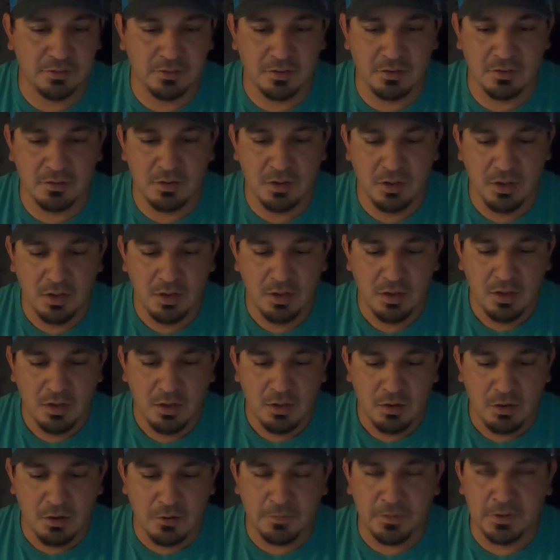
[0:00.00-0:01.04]
So
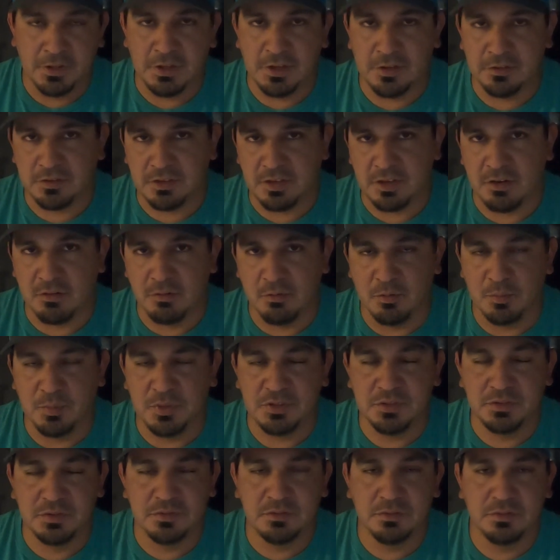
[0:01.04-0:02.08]
hopefully this year it won't
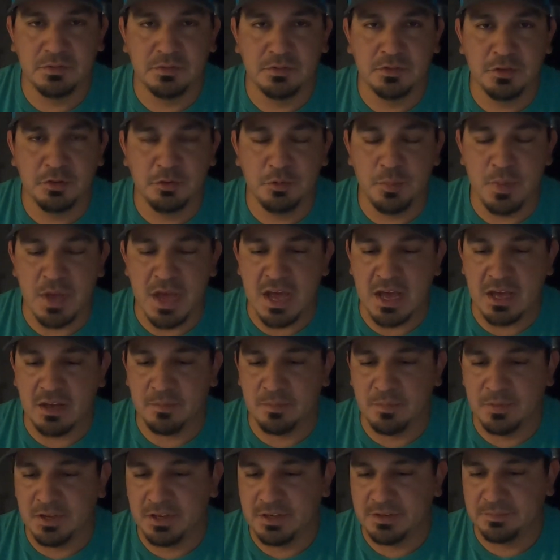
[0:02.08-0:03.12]
be too
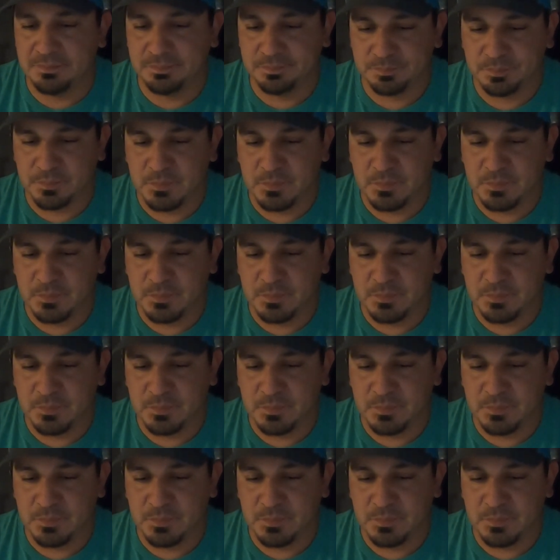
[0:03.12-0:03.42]
bad, but